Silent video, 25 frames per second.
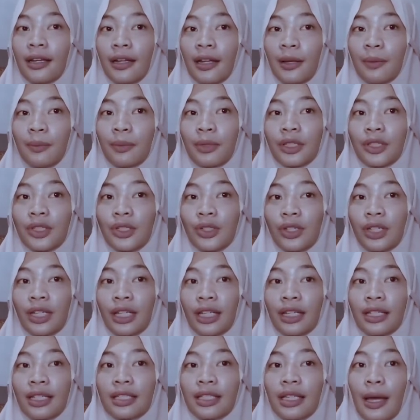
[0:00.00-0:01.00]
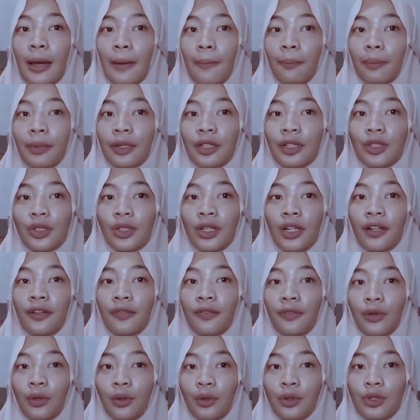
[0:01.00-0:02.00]
Number 3 is personal
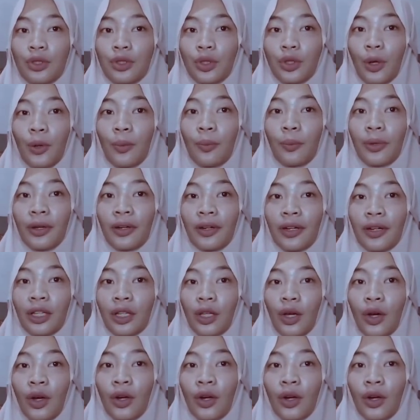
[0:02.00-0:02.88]
views compared